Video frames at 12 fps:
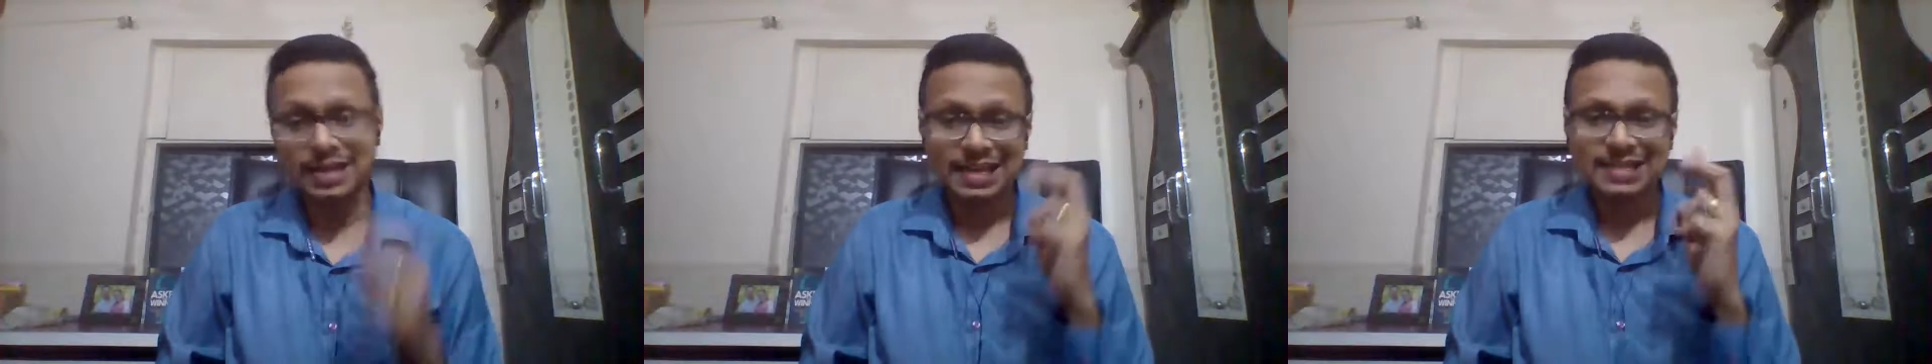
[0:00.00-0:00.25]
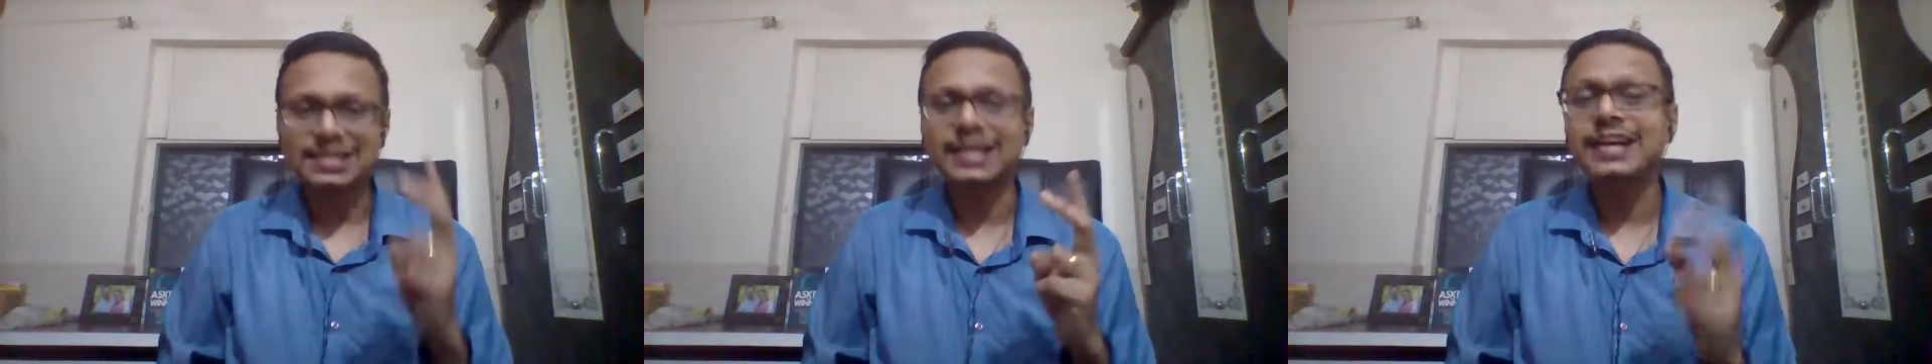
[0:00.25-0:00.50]

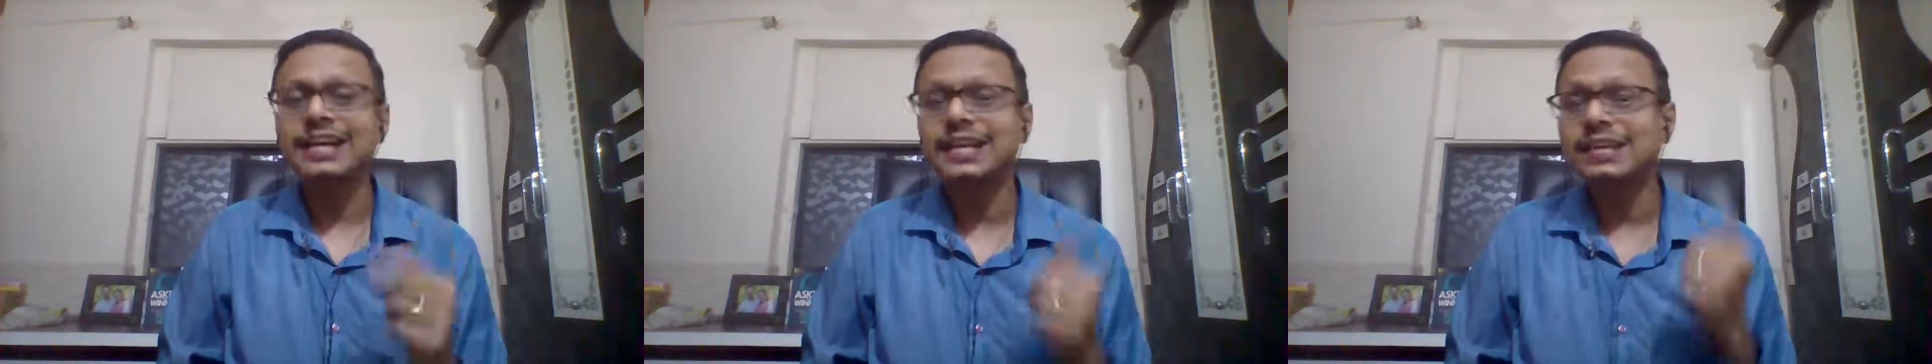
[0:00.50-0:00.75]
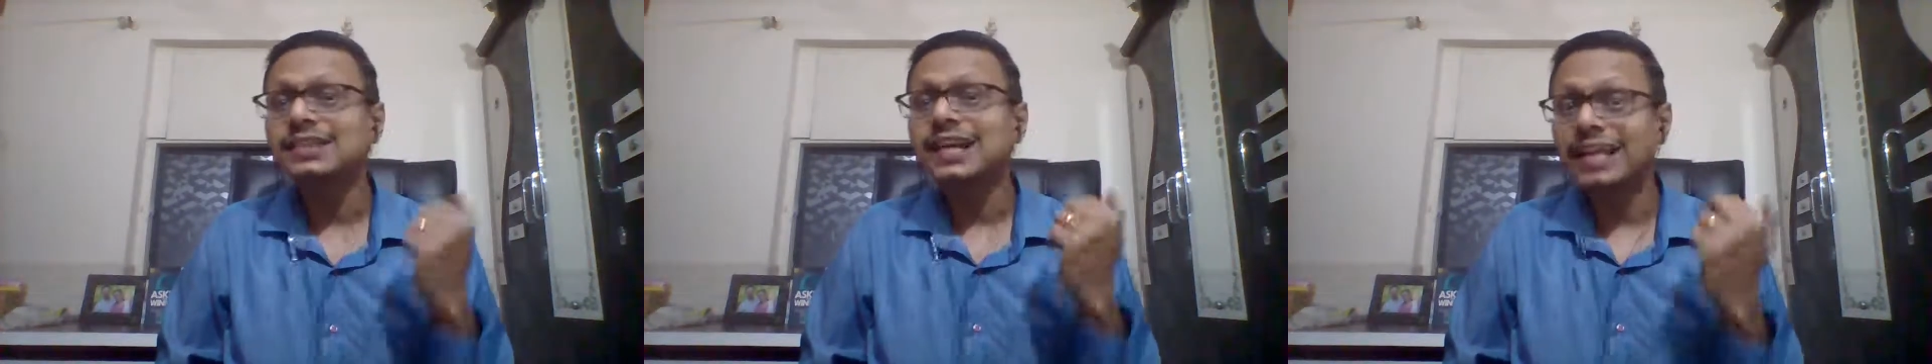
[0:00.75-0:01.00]
Second is
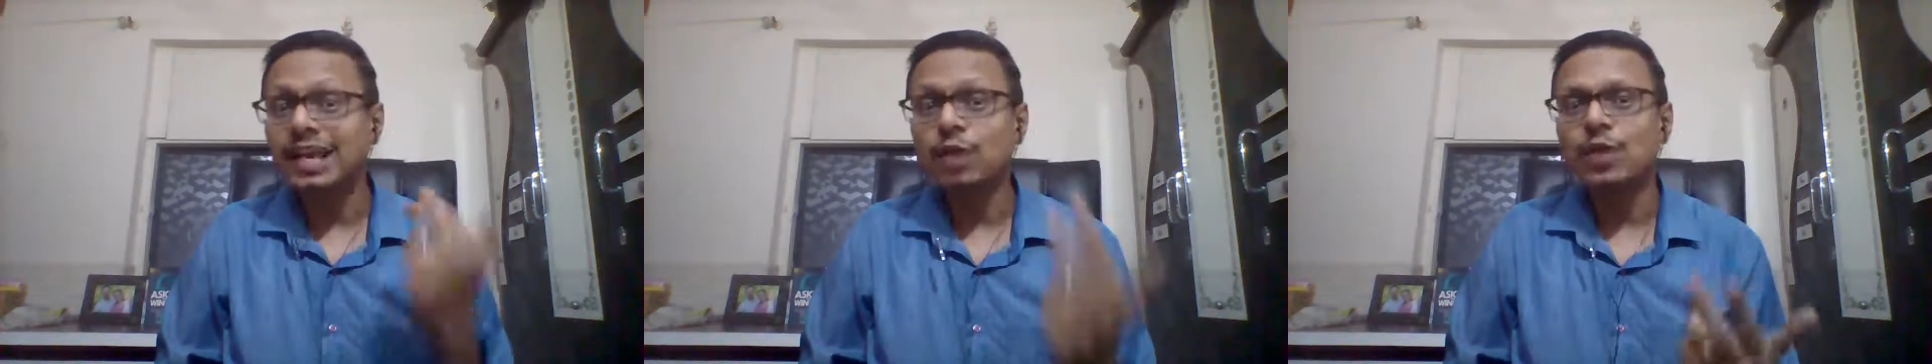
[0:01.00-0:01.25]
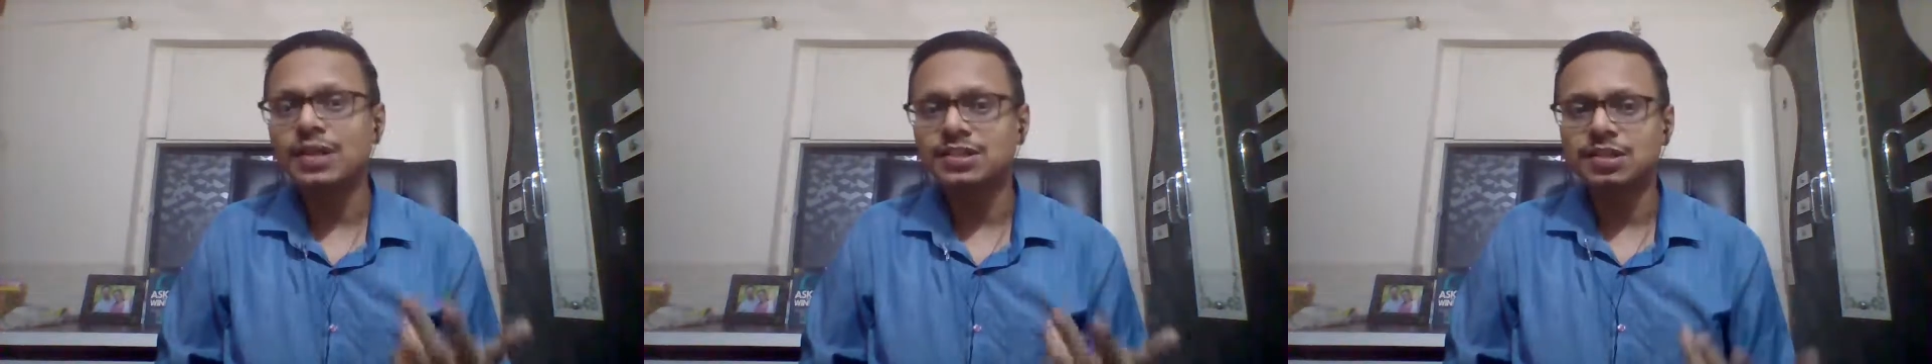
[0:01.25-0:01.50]

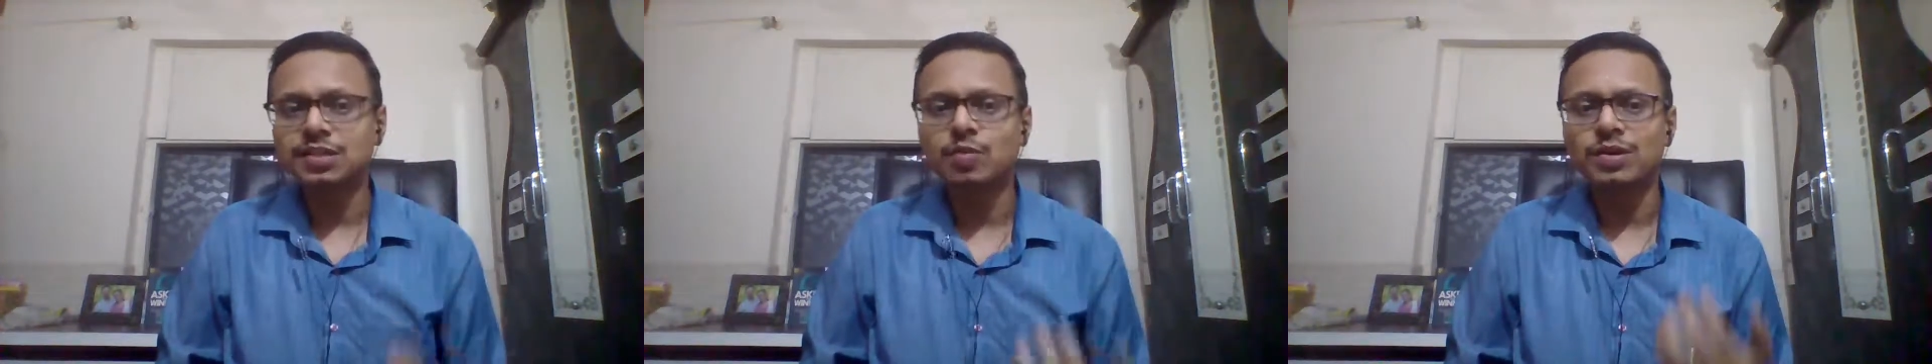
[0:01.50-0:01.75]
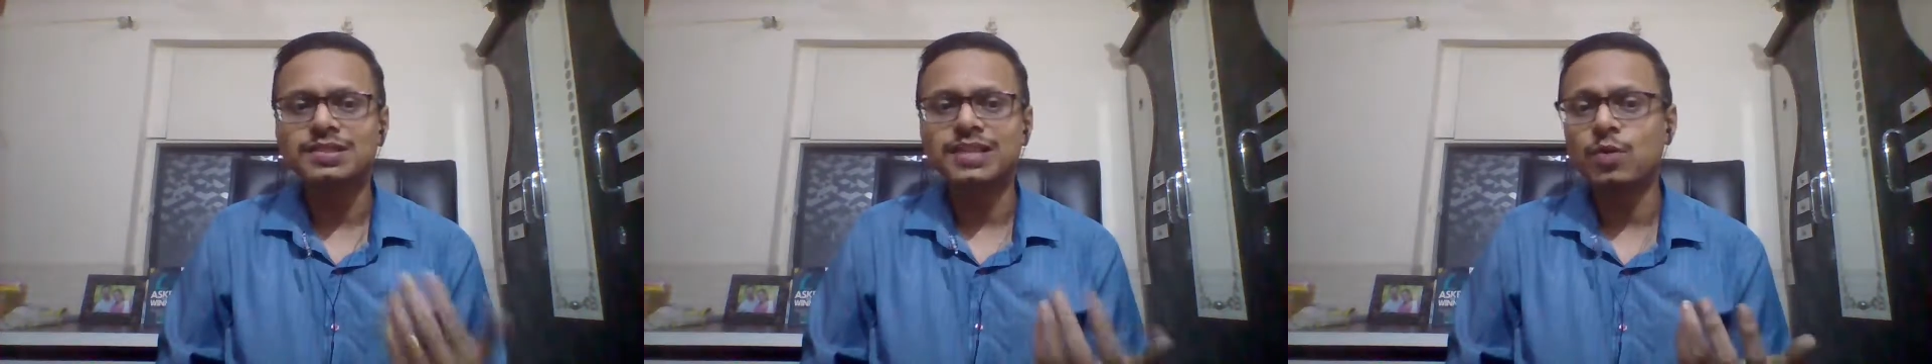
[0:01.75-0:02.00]
KYC. What
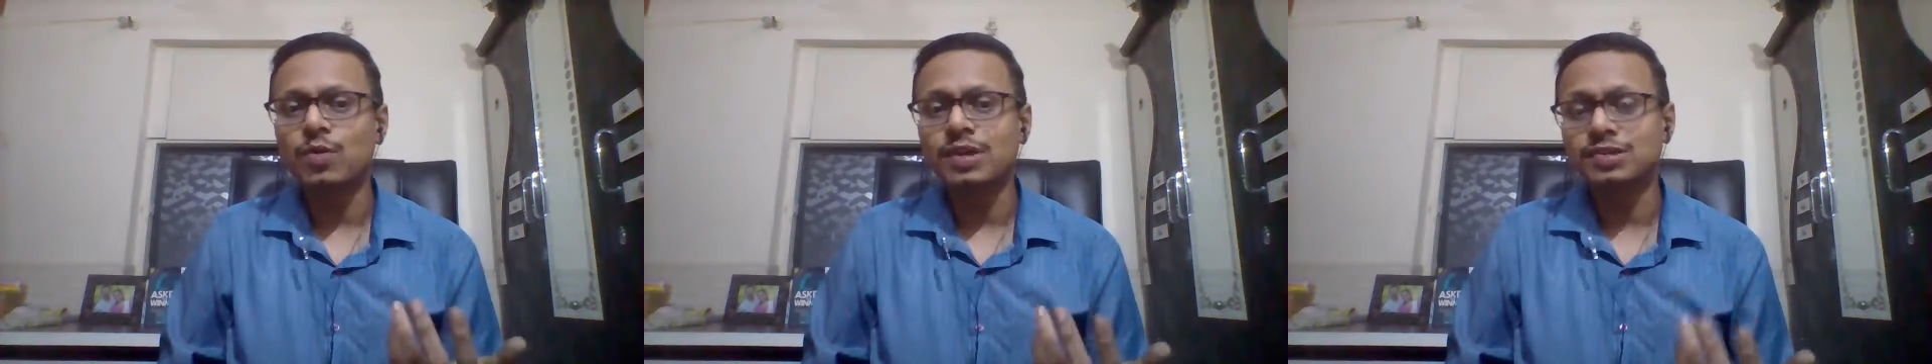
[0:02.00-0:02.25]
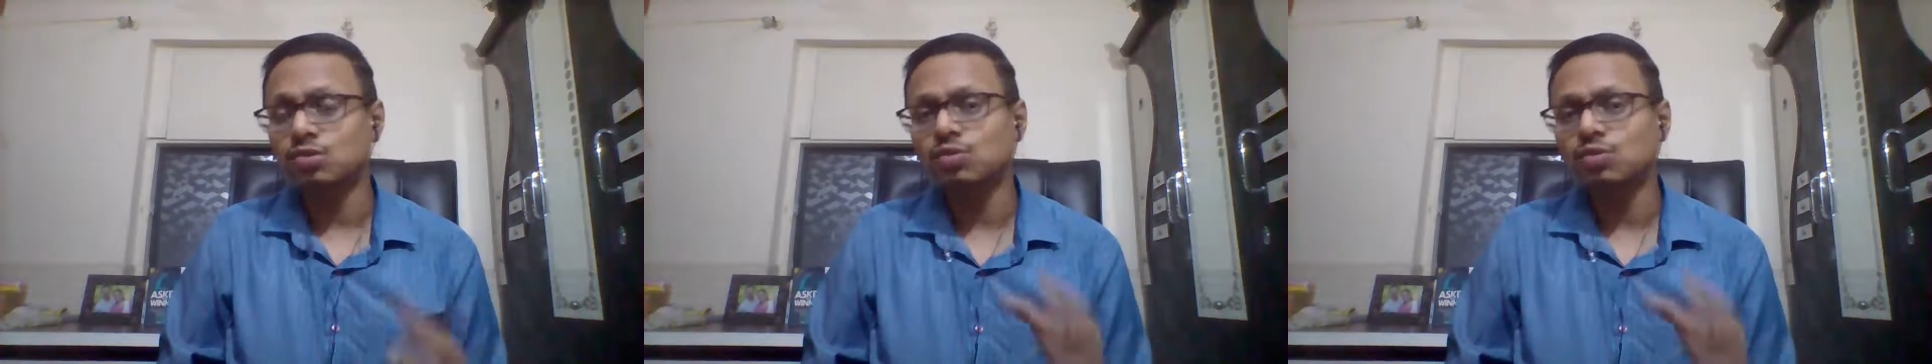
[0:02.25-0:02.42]
is KYC?